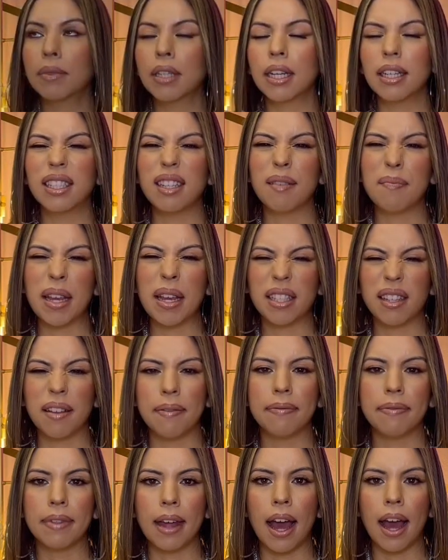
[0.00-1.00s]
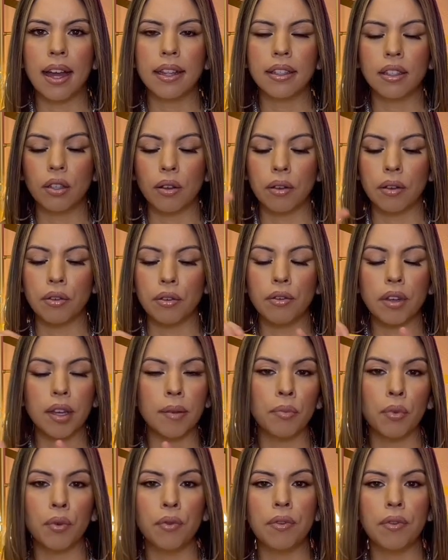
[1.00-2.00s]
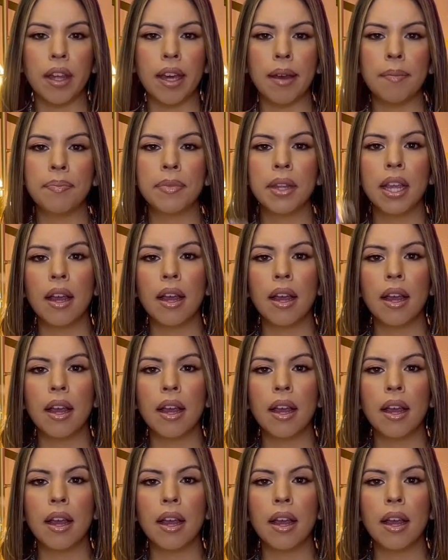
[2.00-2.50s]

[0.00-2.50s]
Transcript: Sometimes it makes it flat, so you can move them,